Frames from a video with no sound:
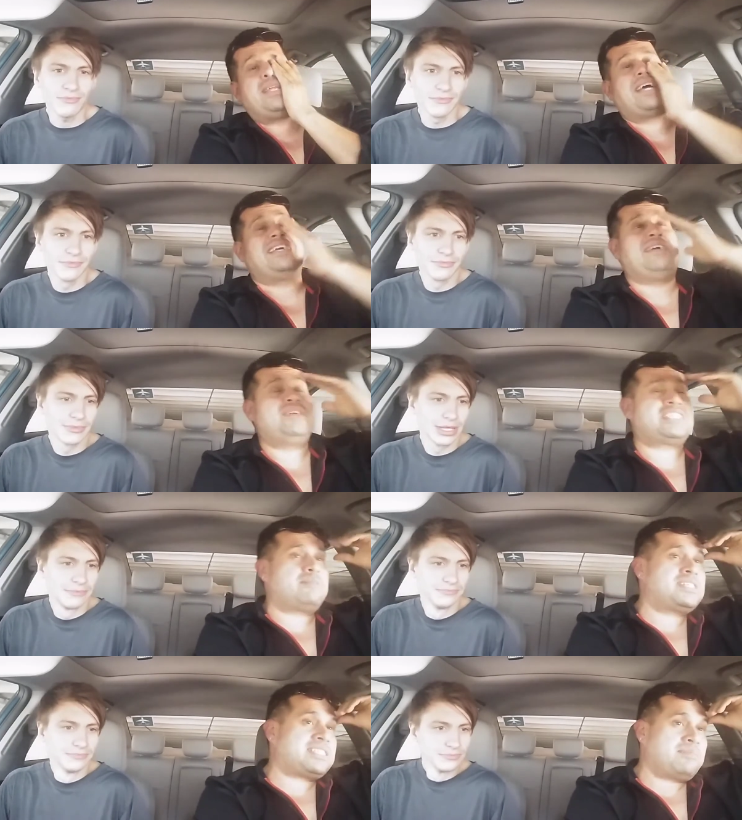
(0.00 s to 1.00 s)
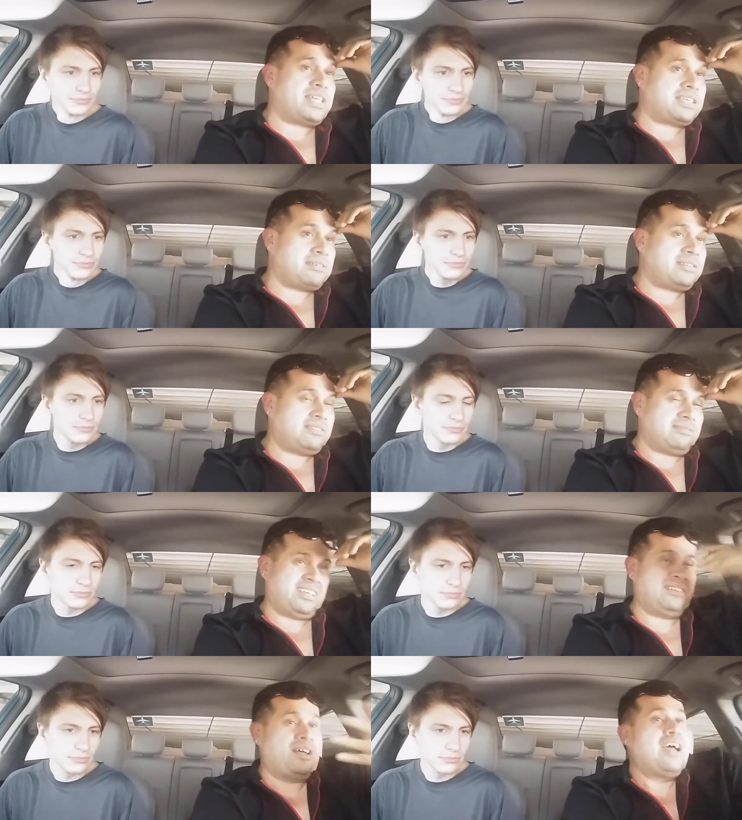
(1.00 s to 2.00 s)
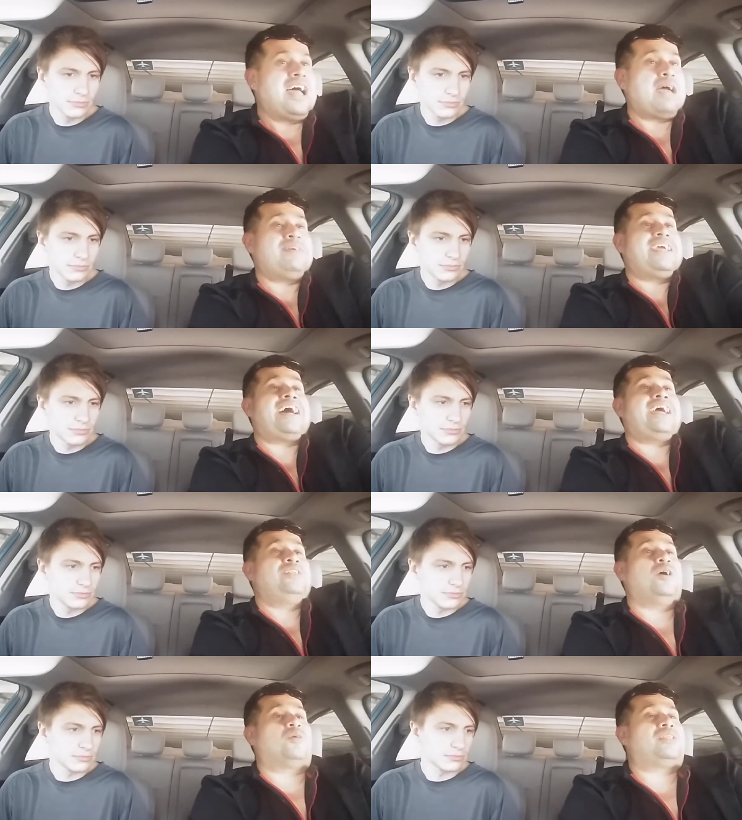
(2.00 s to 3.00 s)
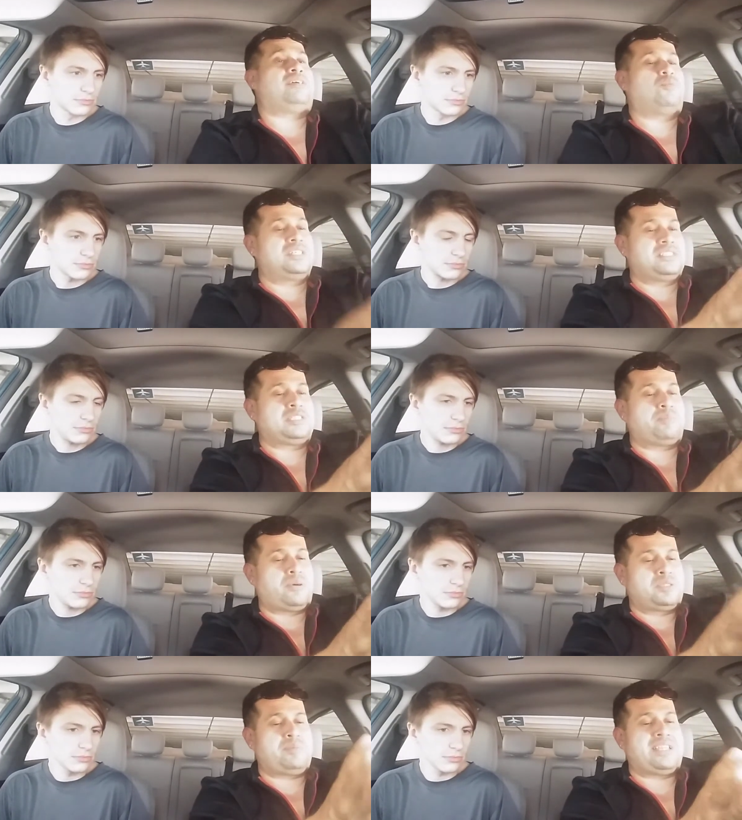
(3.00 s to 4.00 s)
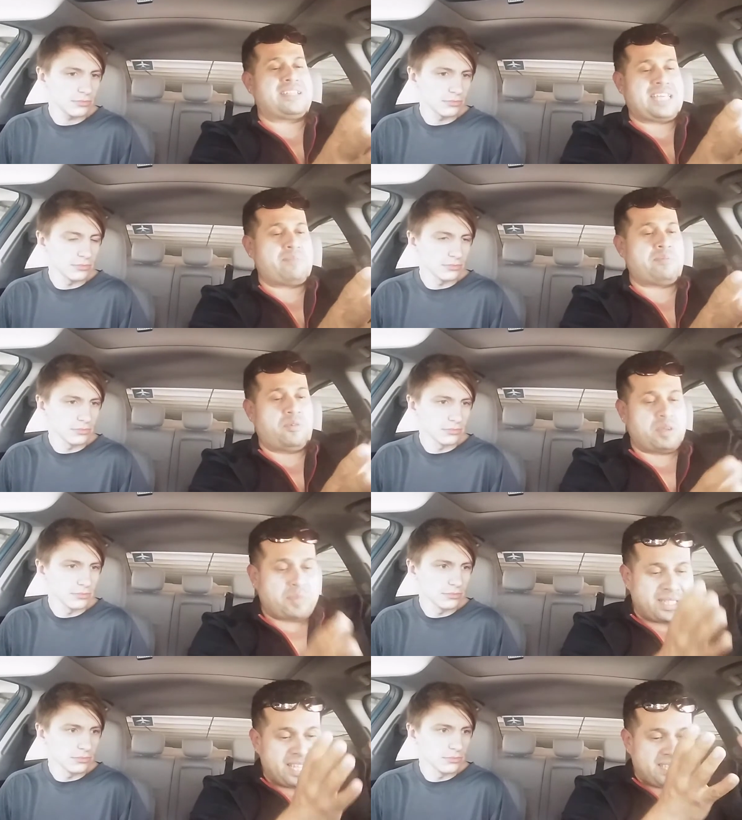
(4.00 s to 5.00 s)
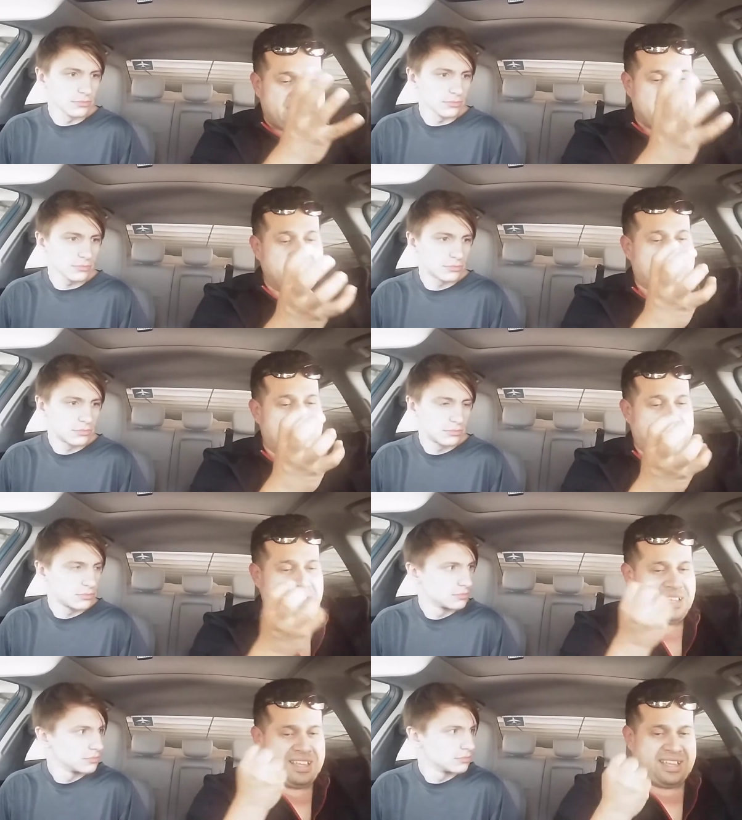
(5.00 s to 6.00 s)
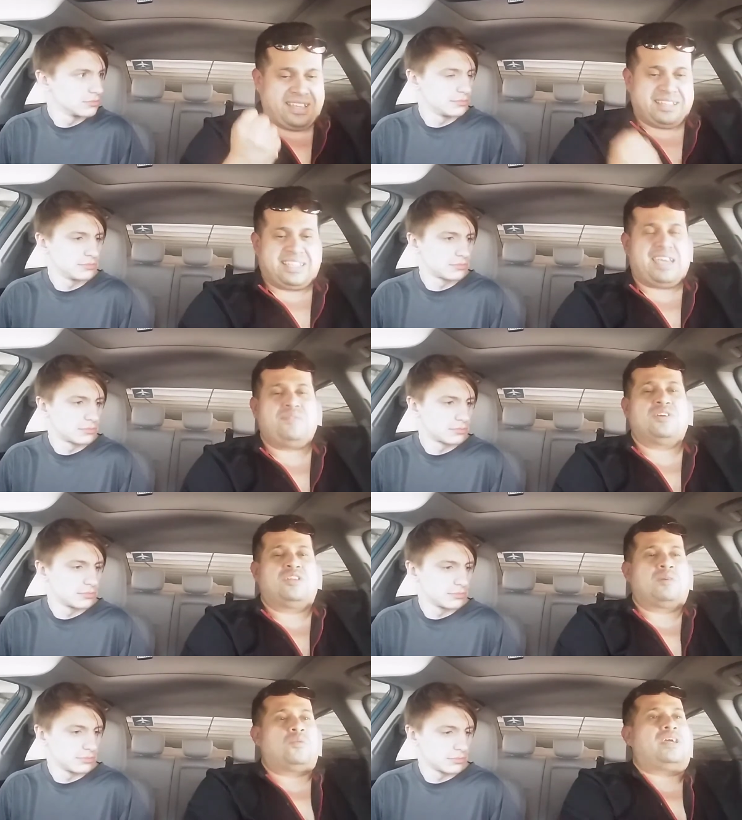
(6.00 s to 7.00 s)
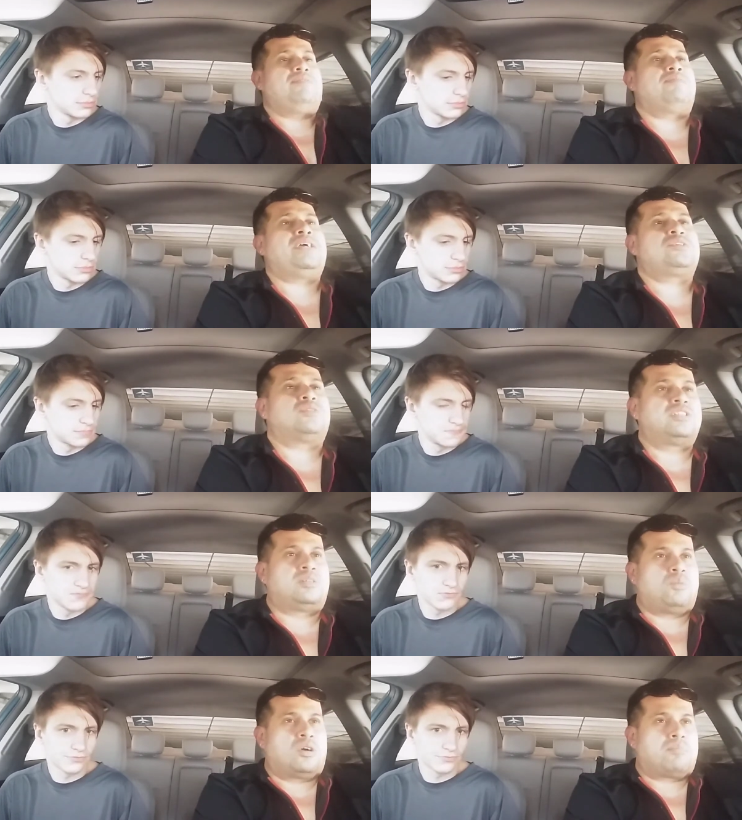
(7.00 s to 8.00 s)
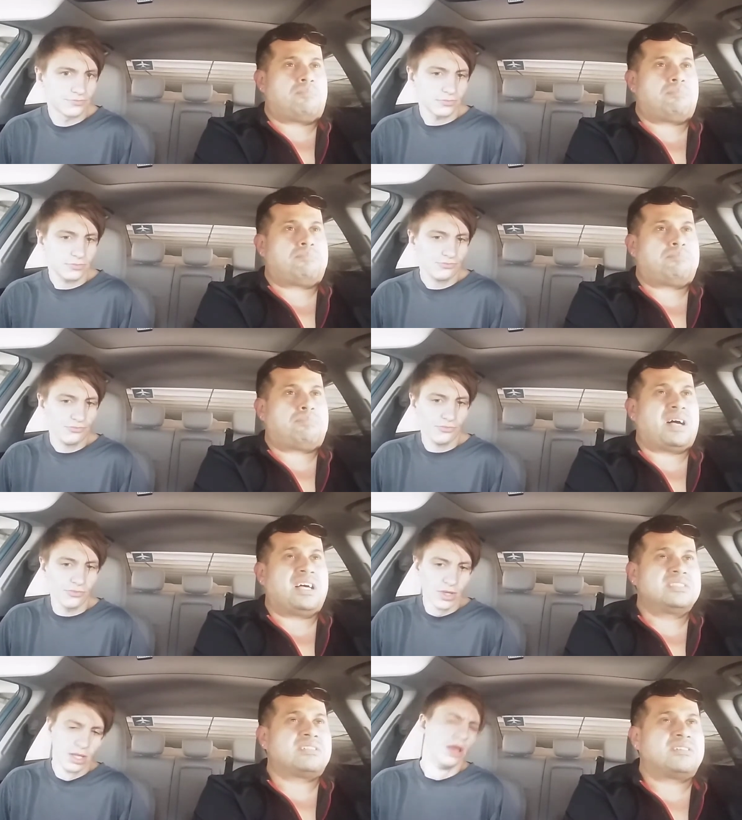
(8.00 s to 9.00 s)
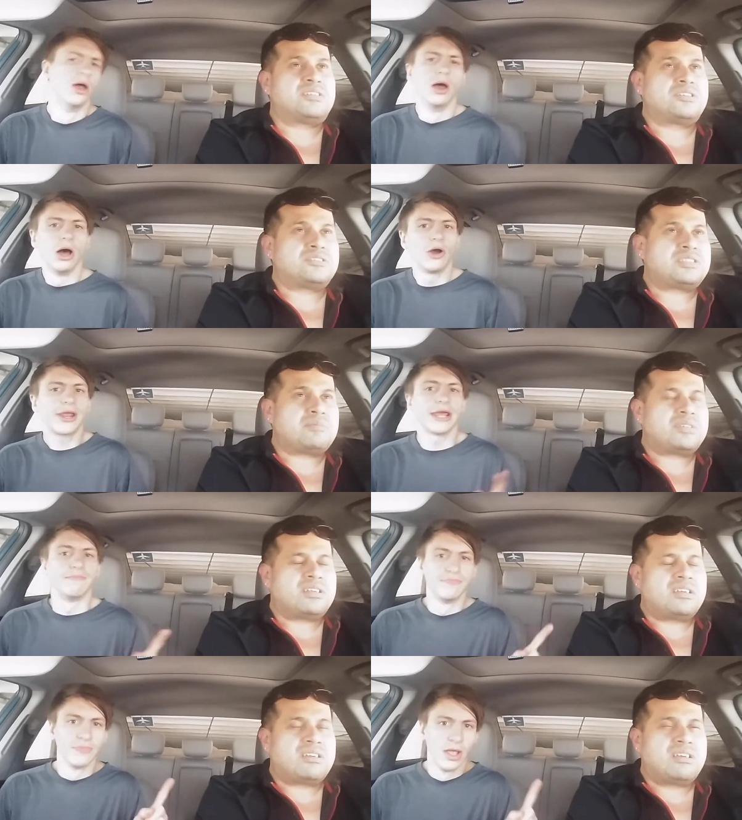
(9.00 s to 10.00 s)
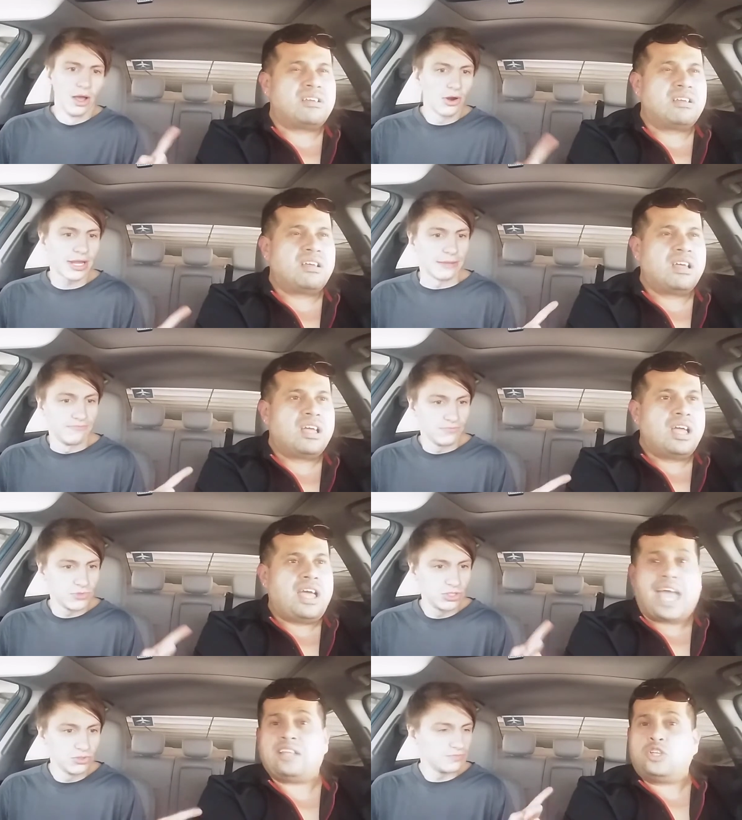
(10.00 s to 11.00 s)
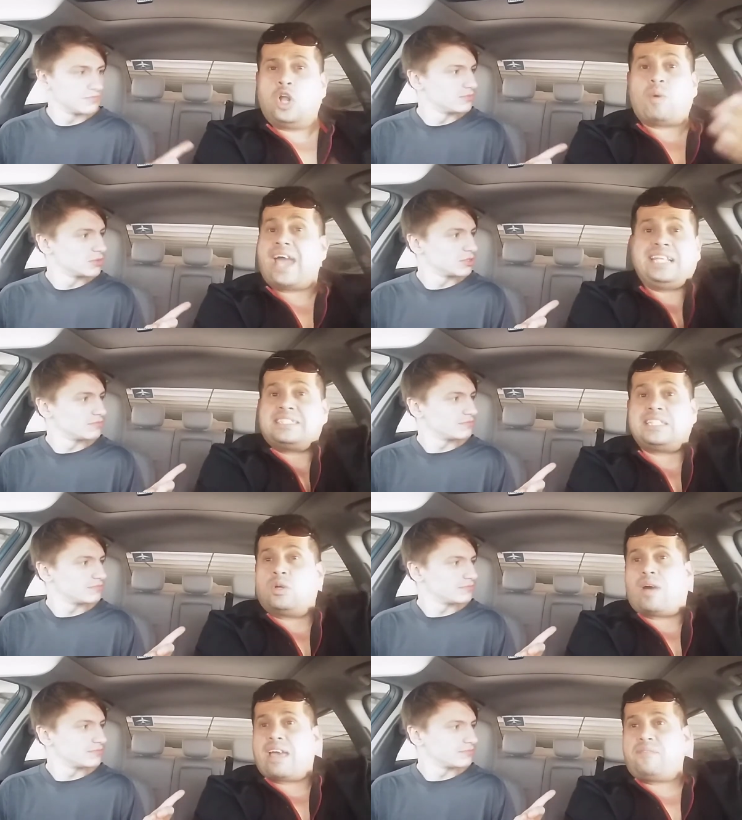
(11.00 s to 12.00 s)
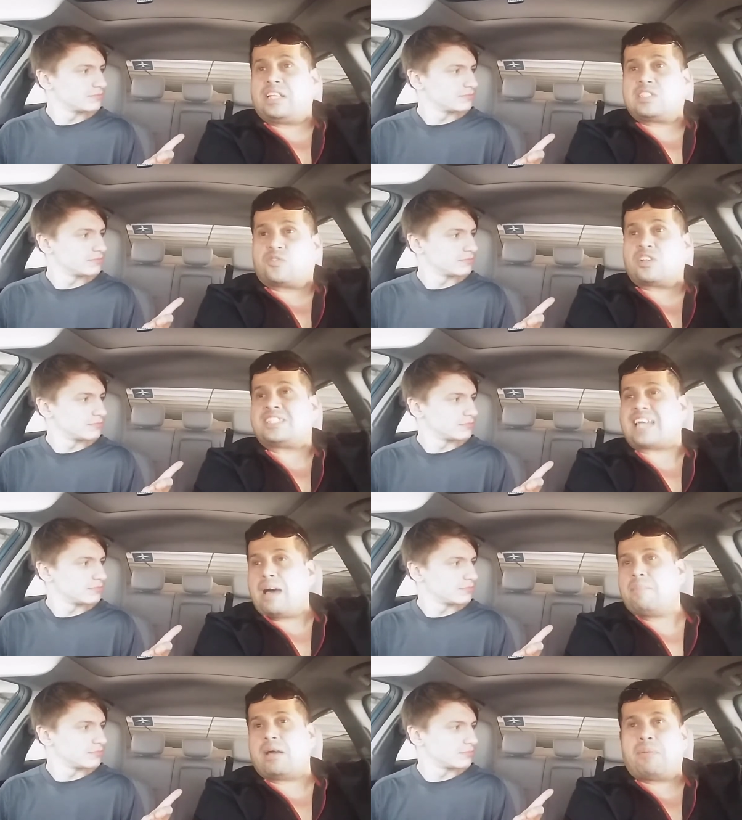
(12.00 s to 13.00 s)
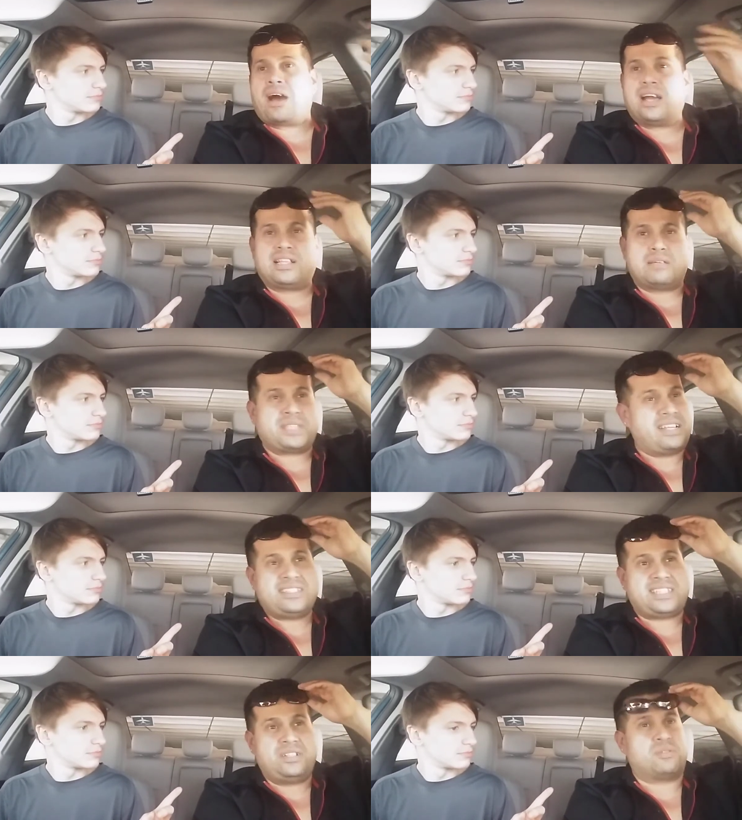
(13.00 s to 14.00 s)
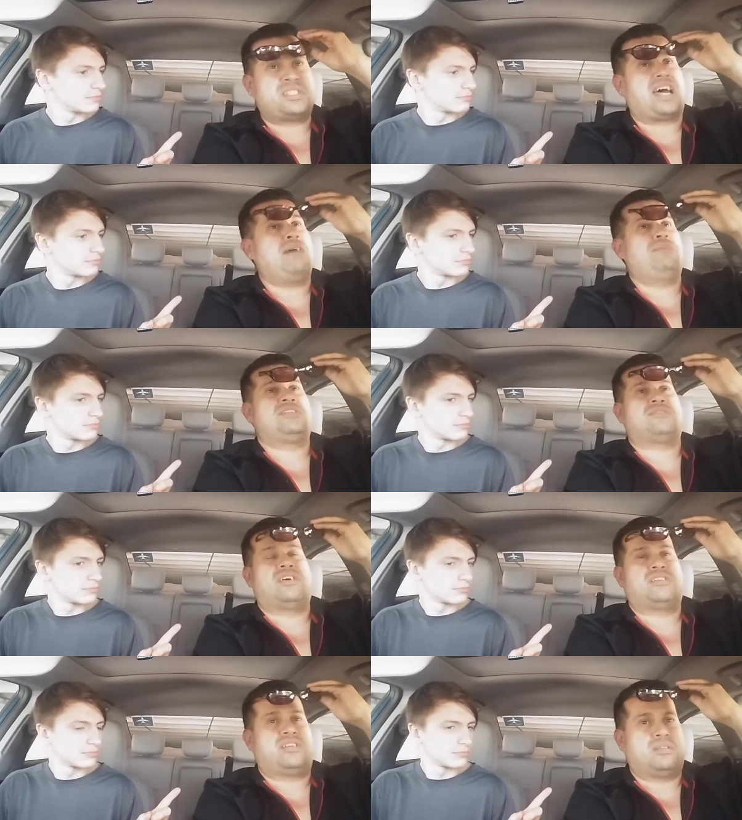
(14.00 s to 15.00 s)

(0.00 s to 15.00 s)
Speaker 1: it seemed like it, I don't. Know, I mean, yeah, I know it wasn't supposed to be that type of movie, but it still could have gave you a little more, even made you a little more puzzled or something. Okay. Okay. and you know, I didn't see no evidence for a zombie apocalypse. I didn't see no zombies or nothing in the movie.